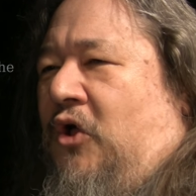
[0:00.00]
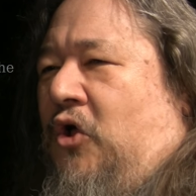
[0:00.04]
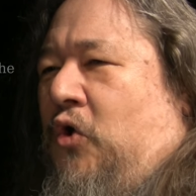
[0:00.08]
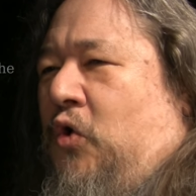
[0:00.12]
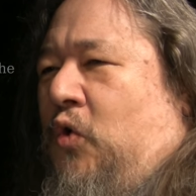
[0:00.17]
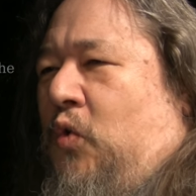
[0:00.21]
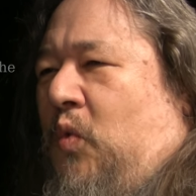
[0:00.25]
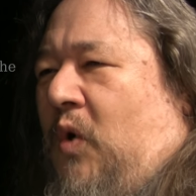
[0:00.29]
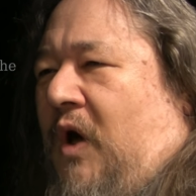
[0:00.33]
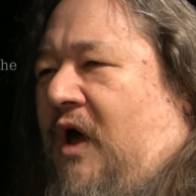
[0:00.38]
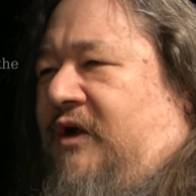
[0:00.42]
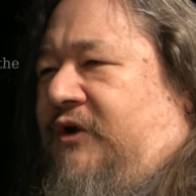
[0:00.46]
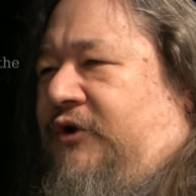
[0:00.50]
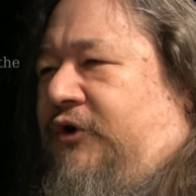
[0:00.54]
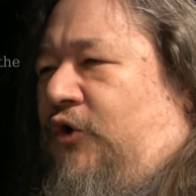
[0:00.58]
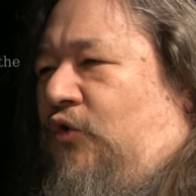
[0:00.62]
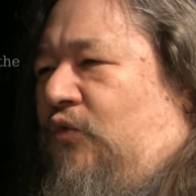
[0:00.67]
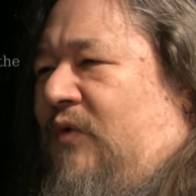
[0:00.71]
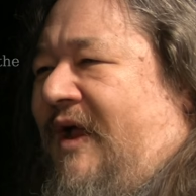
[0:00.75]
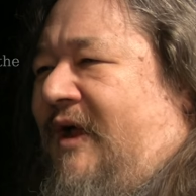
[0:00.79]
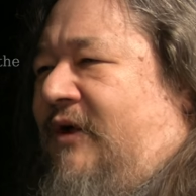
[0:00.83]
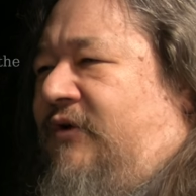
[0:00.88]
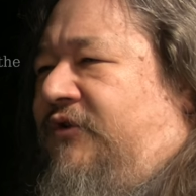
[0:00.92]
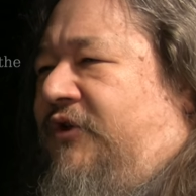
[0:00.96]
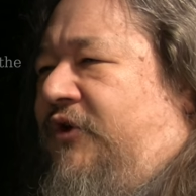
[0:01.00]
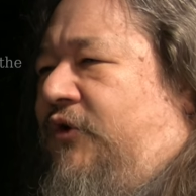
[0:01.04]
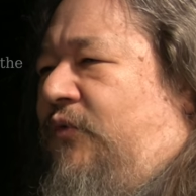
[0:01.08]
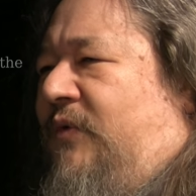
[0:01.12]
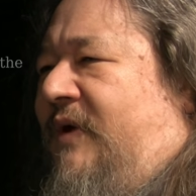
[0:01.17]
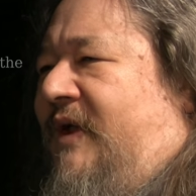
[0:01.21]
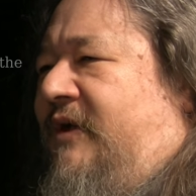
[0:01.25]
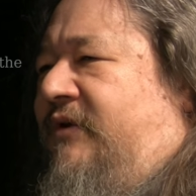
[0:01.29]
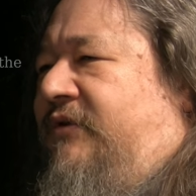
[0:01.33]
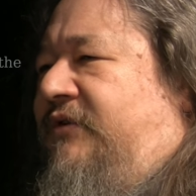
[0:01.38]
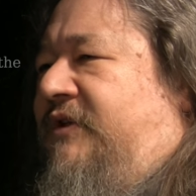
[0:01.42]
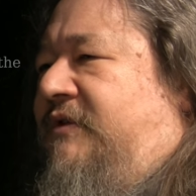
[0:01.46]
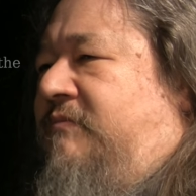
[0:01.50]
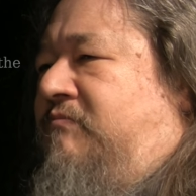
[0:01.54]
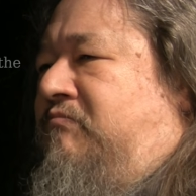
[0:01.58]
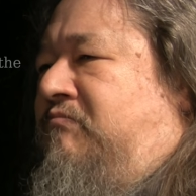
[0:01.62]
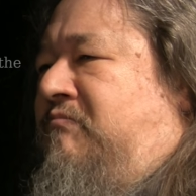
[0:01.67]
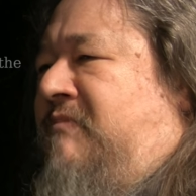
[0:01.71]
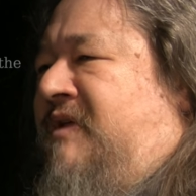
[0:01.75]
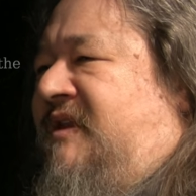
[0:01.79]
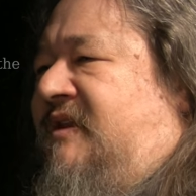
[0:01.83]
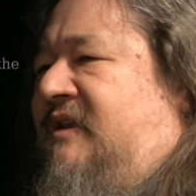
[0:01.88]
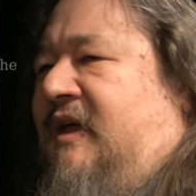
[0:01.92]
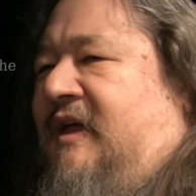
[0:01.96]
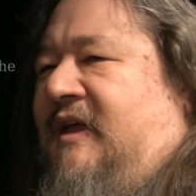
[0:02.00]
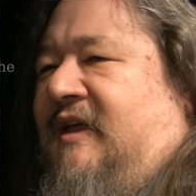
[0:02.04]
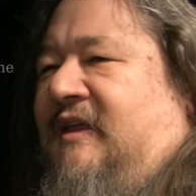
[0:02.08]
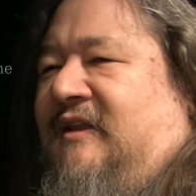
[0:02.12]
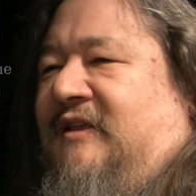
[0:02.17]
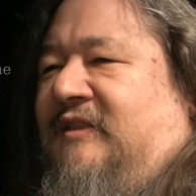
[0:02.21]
who wandered around and around at midnight